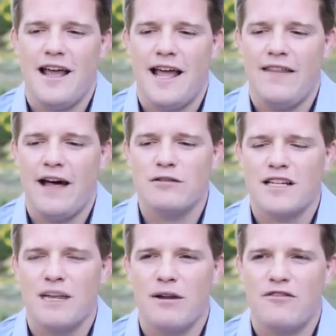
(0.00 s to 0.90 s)
And that was
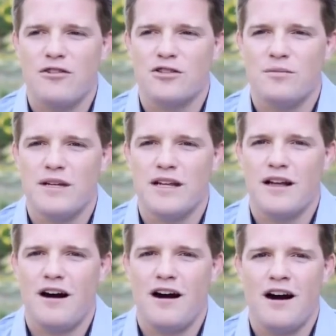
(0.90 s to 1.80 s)
kind of my first big
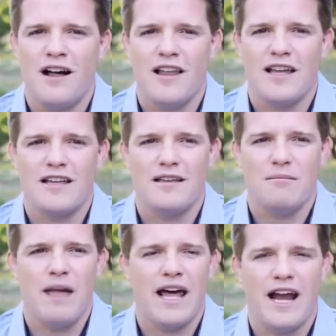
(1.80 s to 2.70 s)
aha,
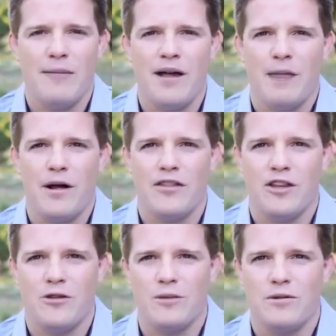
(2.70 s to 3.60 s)
man, I bet I'm not
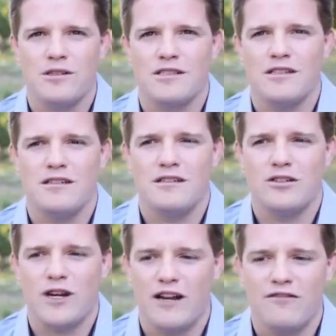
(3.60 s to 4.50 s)
the only person
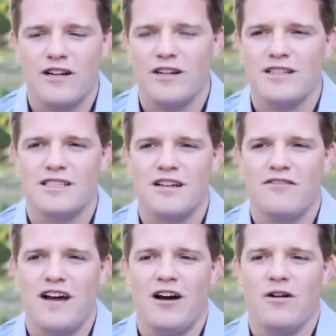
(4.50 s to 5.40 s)
trying to figure this
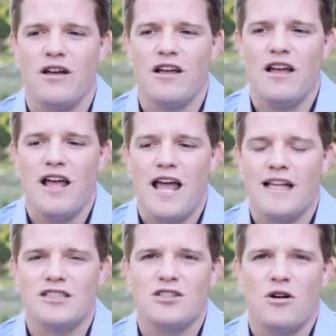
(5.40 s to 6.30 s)
stuff out.
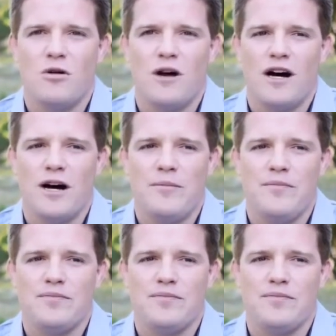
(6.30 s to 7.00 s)
And so I